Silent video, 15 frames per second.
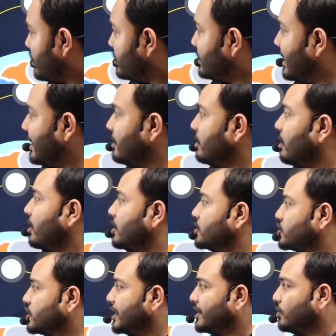Then
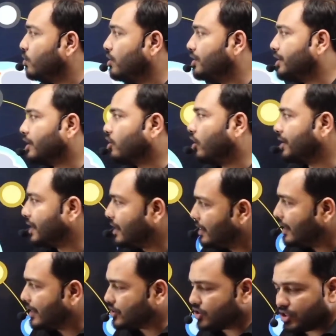scheduled recorded
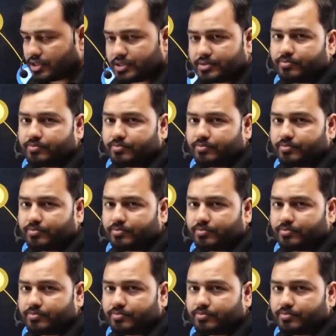lectures.